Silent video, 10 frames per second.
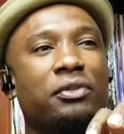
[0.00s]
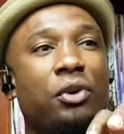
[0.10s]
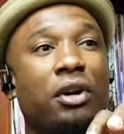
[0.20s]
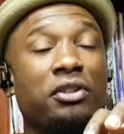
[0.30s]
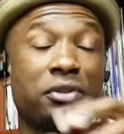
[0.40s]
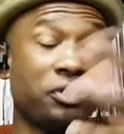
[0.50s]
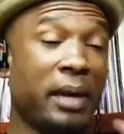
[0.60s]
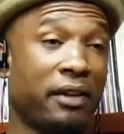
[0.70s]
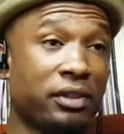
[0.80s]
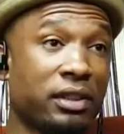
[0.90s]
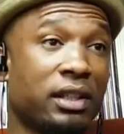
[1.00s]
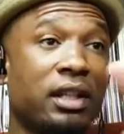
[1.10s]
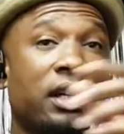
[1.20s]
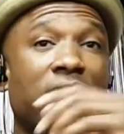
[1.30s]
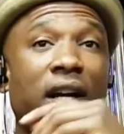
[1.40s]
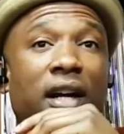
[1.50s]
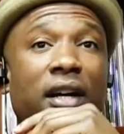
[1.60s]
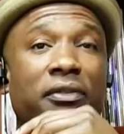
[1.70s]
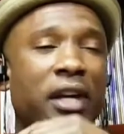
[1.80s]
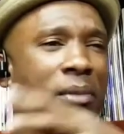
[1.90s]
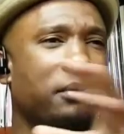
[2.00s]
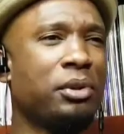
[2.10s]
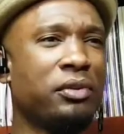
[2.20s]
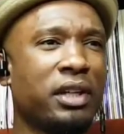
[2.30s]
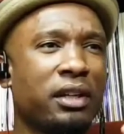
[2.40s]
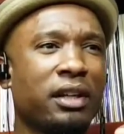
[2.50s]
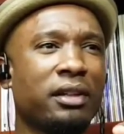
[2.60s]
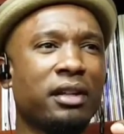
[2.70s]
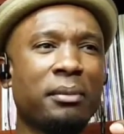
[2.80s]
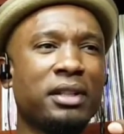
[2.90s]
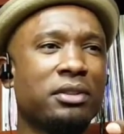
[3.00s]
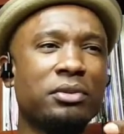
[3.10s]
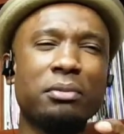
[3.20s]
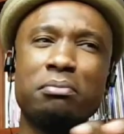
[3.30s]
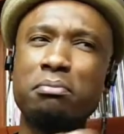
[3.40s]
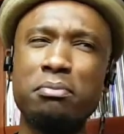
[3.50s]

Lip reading: for her. She was from Africa. Family had moved here, and I mean, she was a